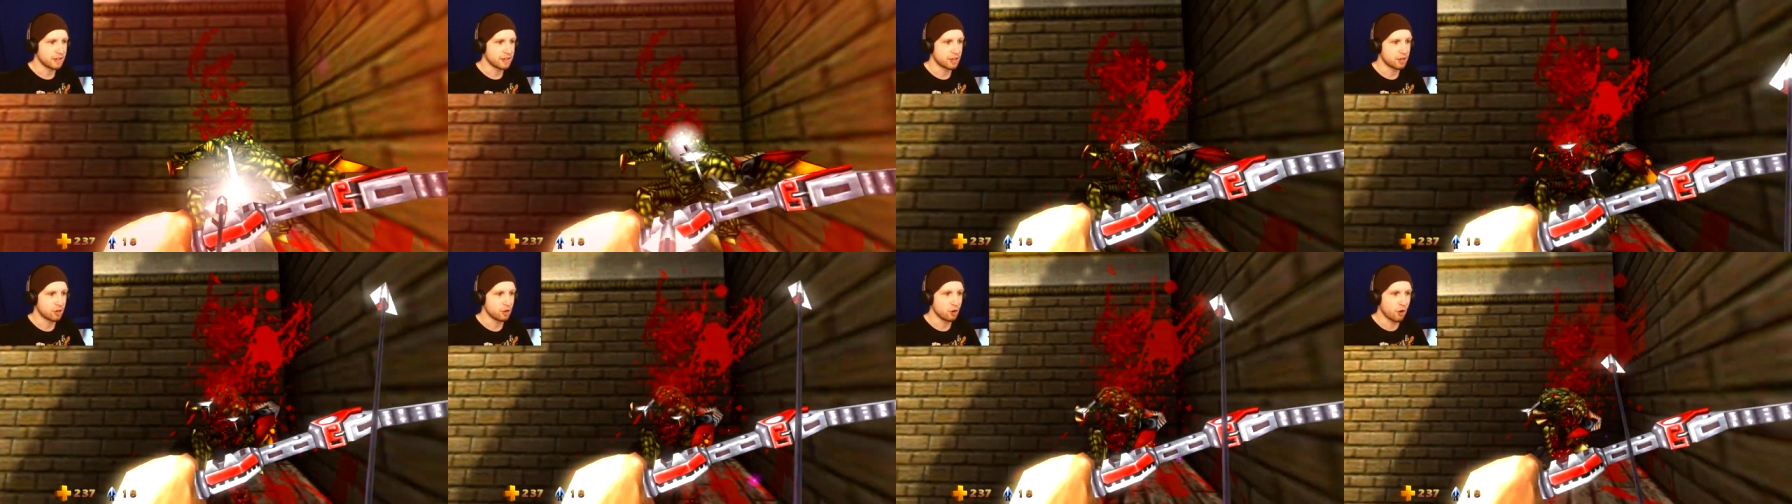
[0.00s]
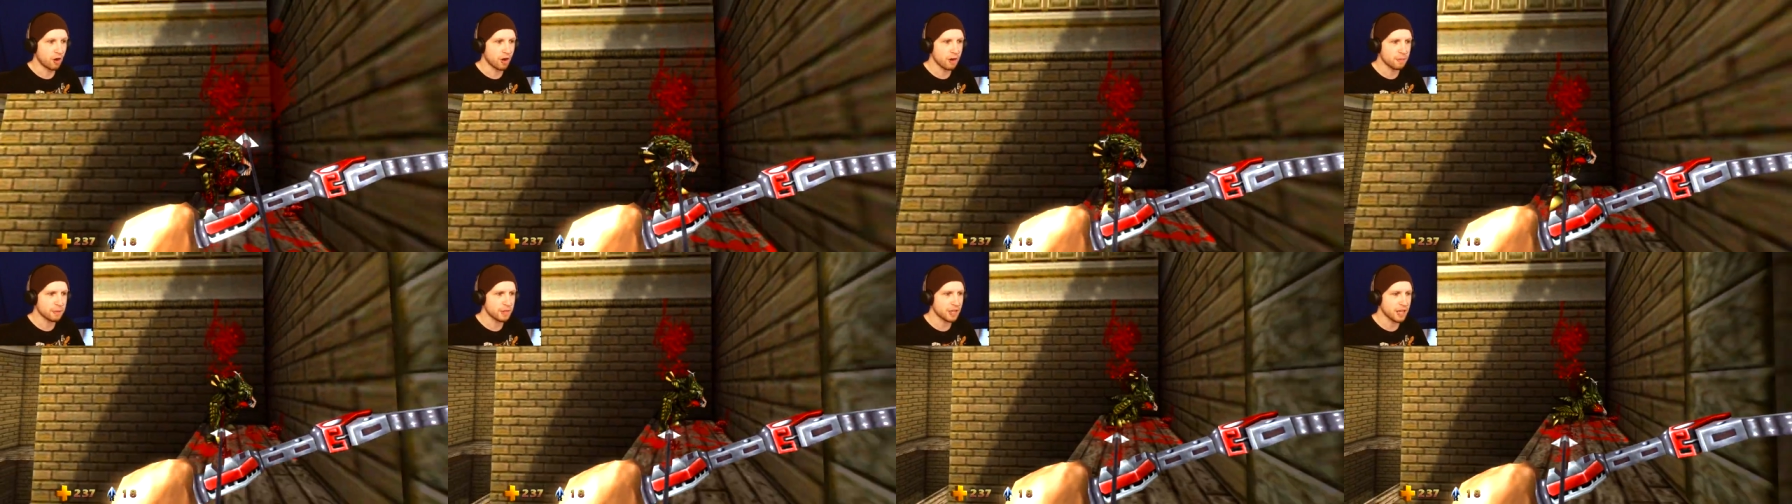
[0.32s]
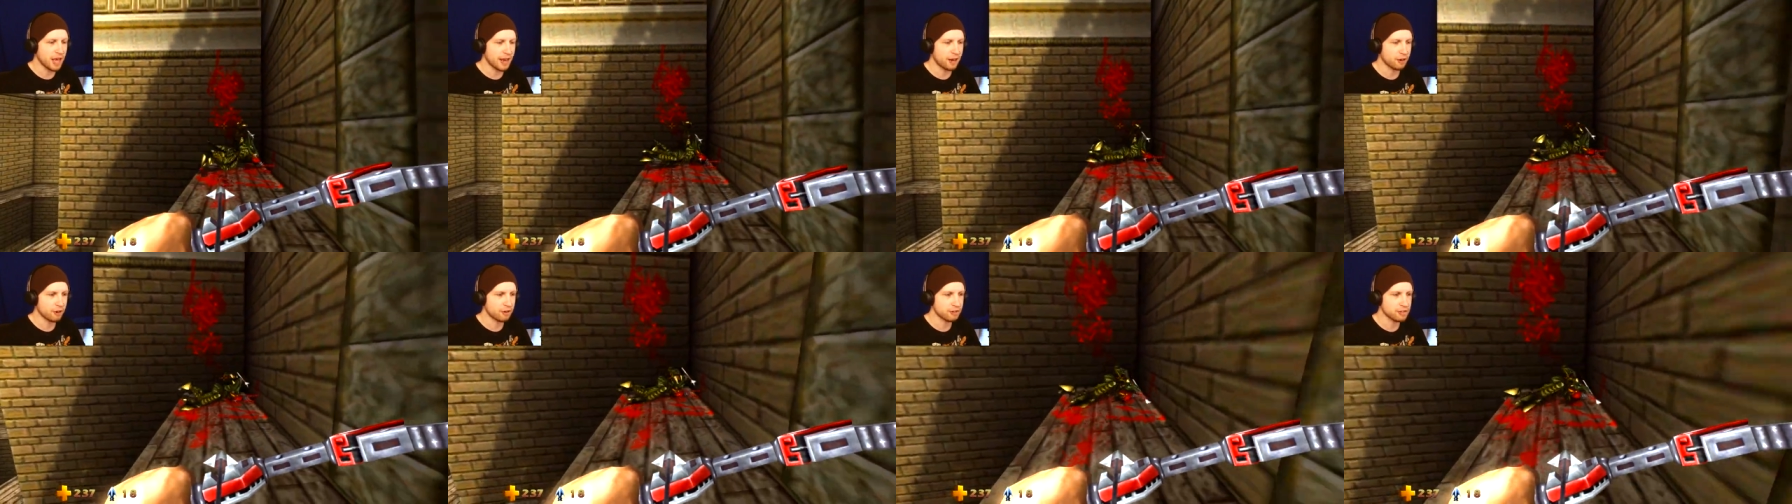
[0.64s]

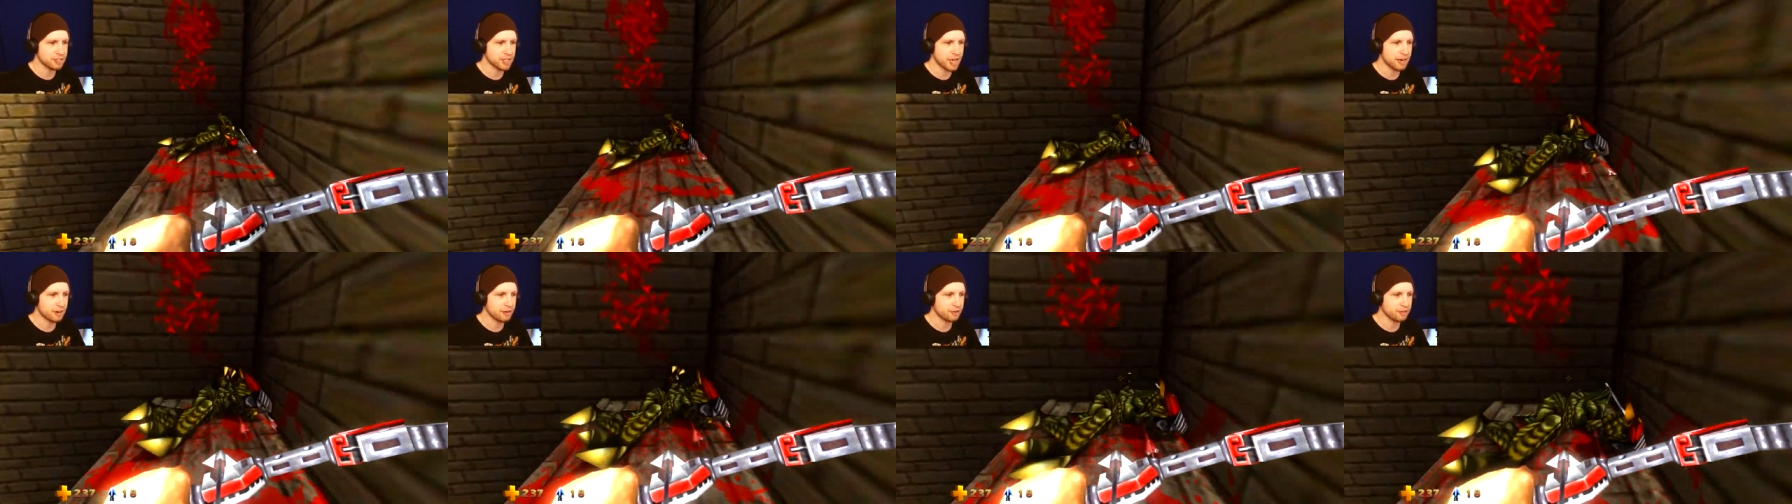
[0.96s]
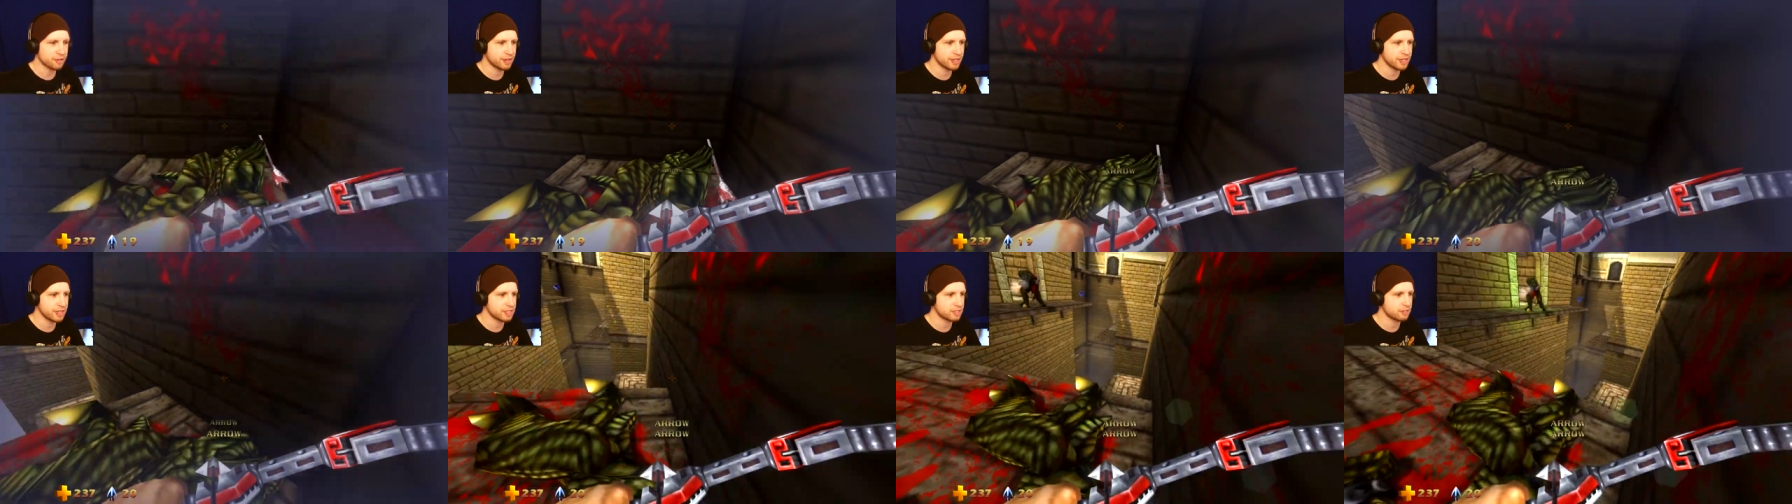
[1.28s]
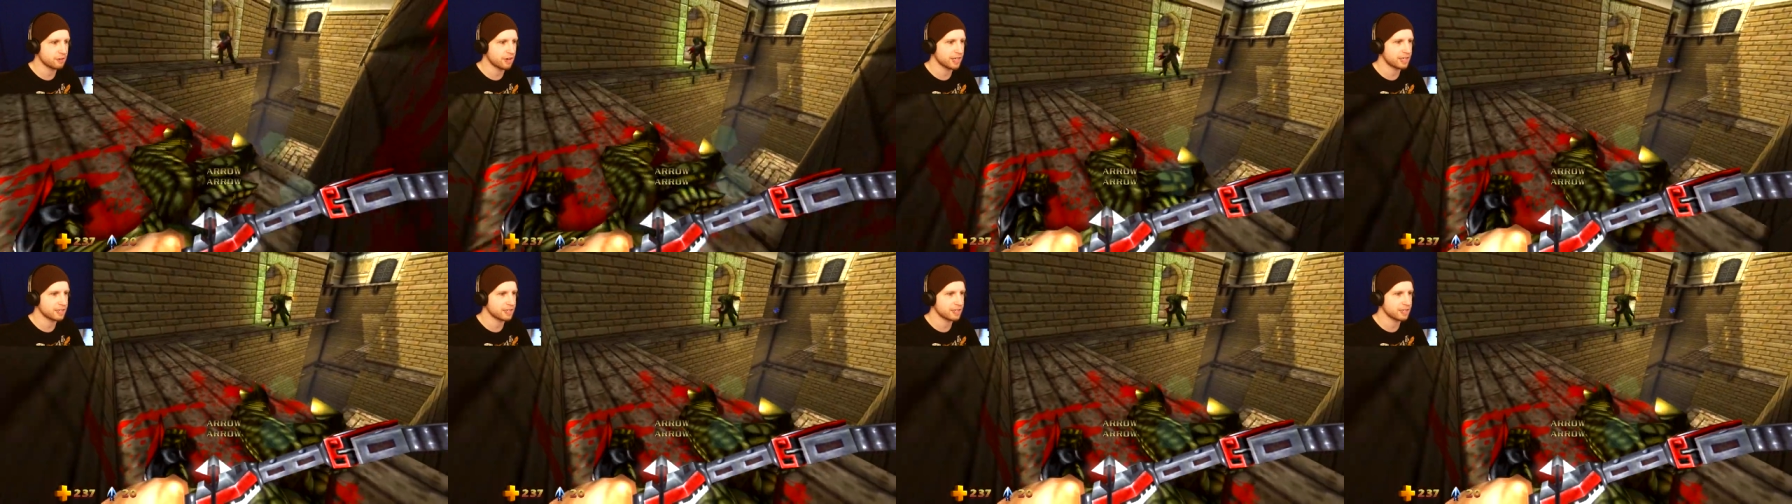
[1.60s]
Normal arrows? I don't think so.